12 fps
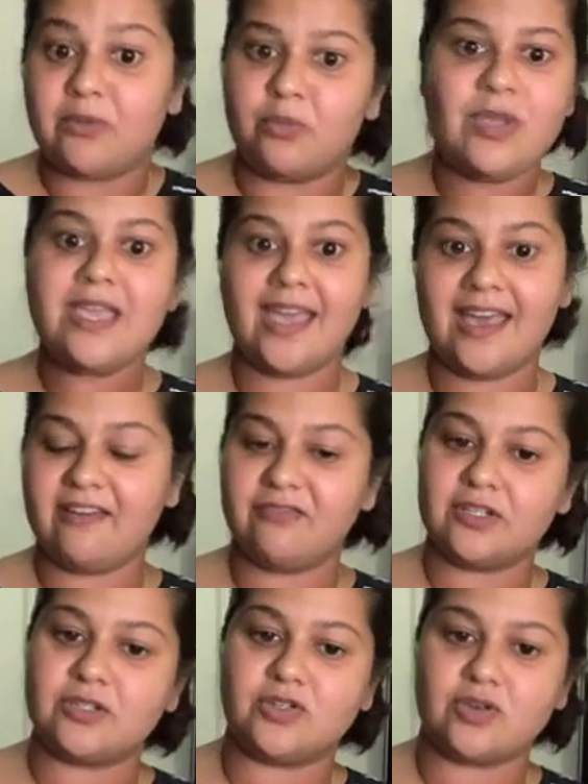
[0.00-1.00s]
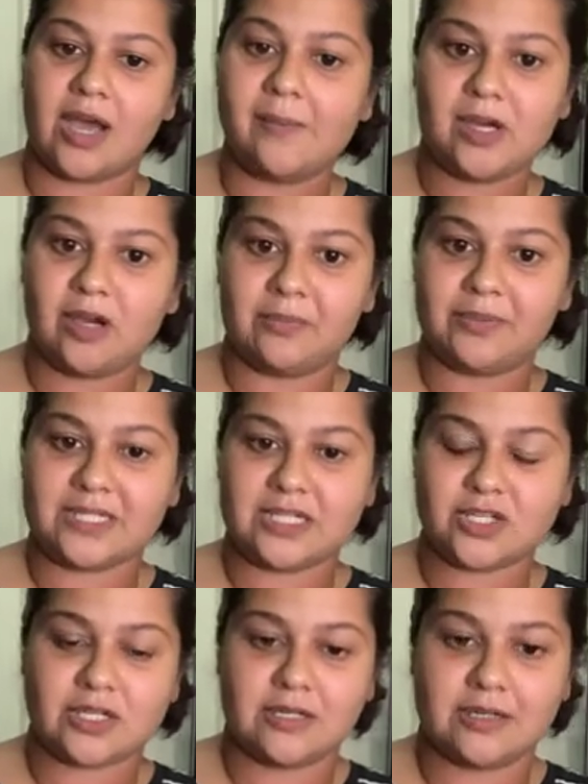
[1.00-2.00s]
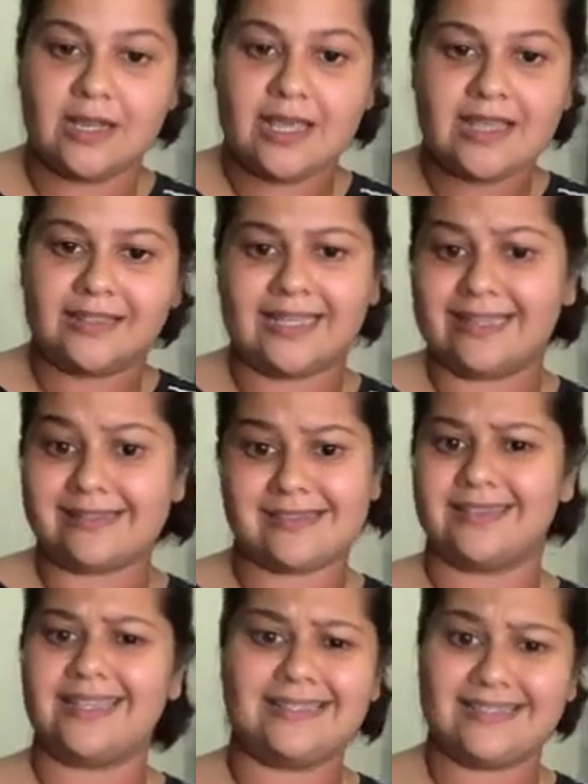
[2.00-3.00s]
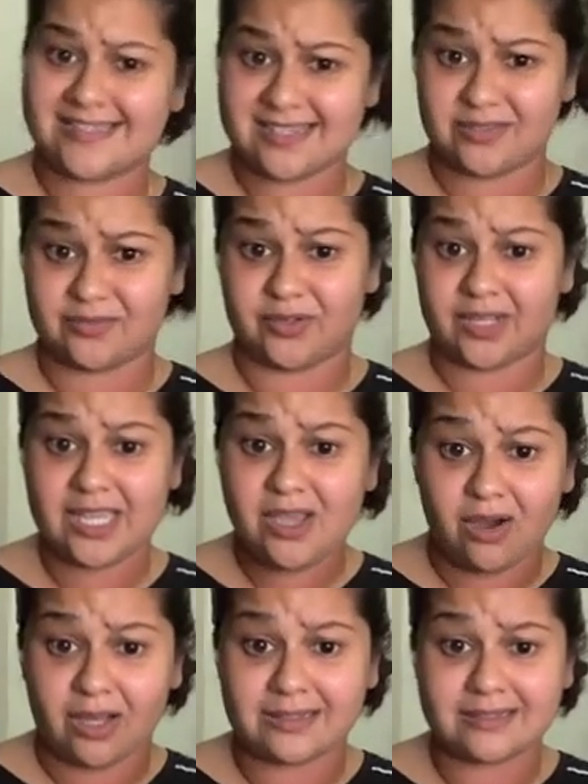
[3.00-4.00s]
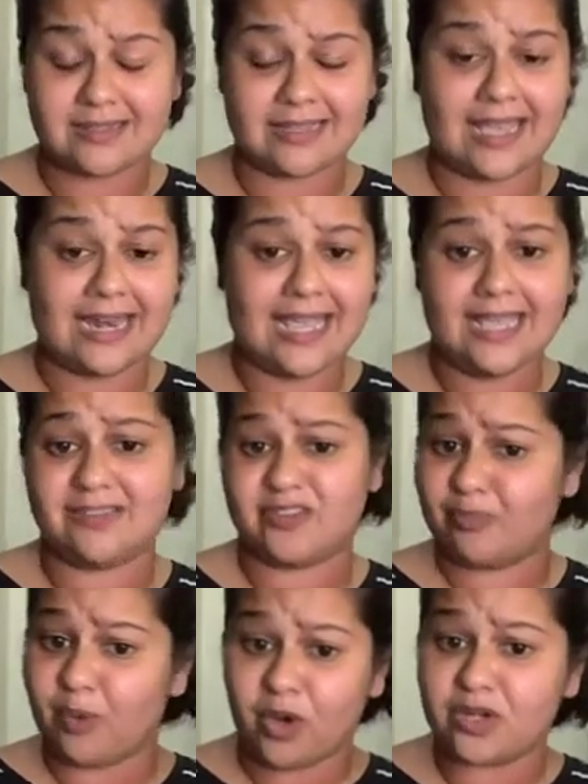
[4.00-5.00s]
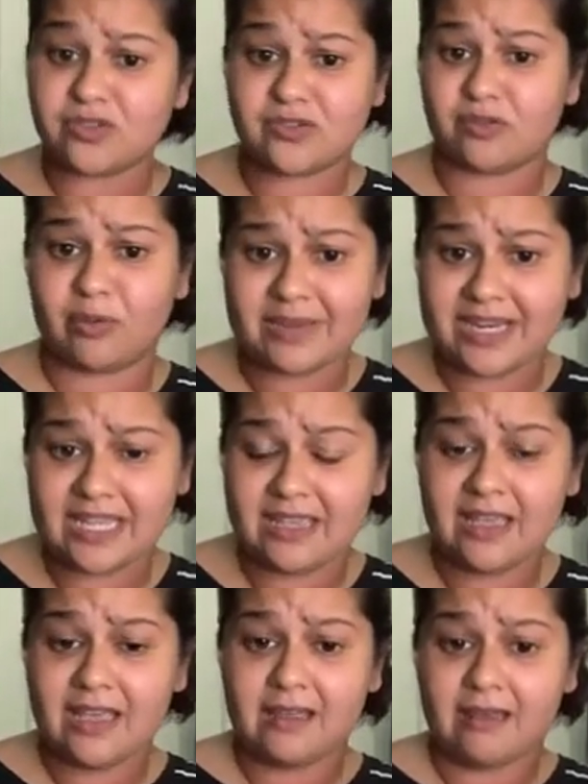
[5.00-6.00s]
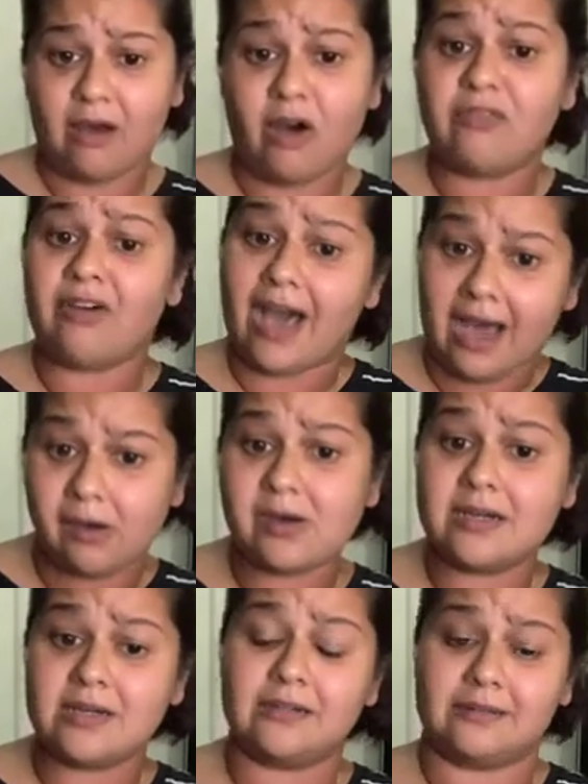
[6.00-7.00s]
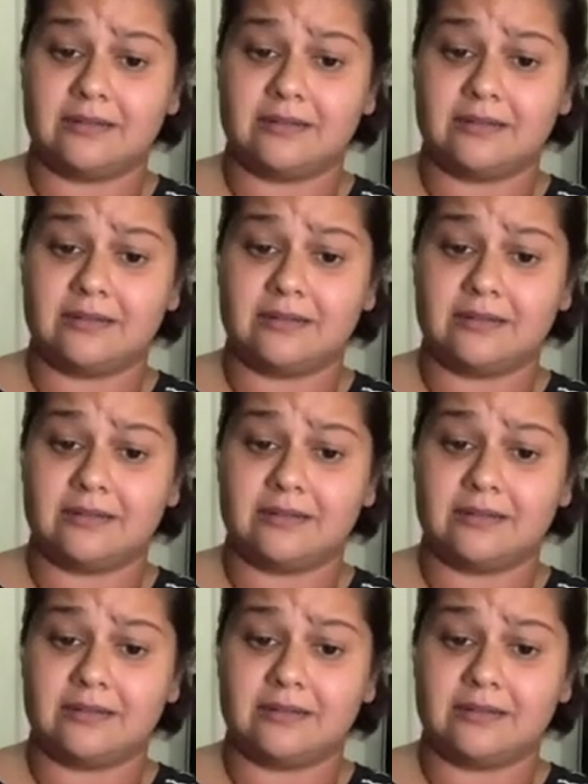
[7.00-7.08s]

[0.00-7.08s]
we have a drama competition that's existed for eons and has spawned so many of our